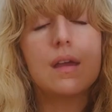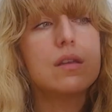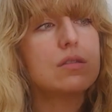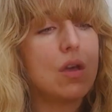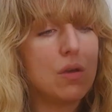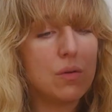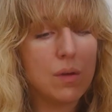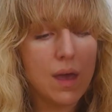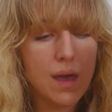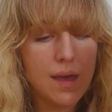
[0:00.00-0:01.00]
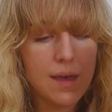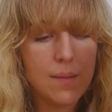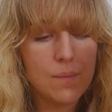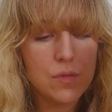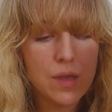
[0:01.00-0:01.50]
So
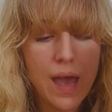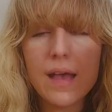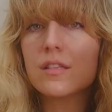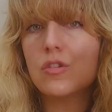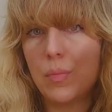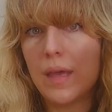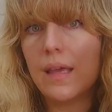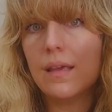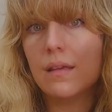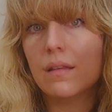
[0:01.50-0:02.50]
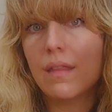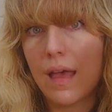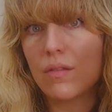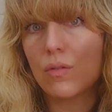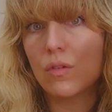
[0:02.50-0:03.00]
it has to be
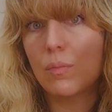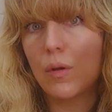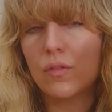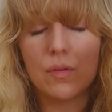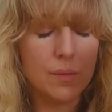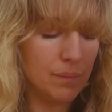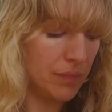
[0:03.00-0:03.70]
that sort of bottle.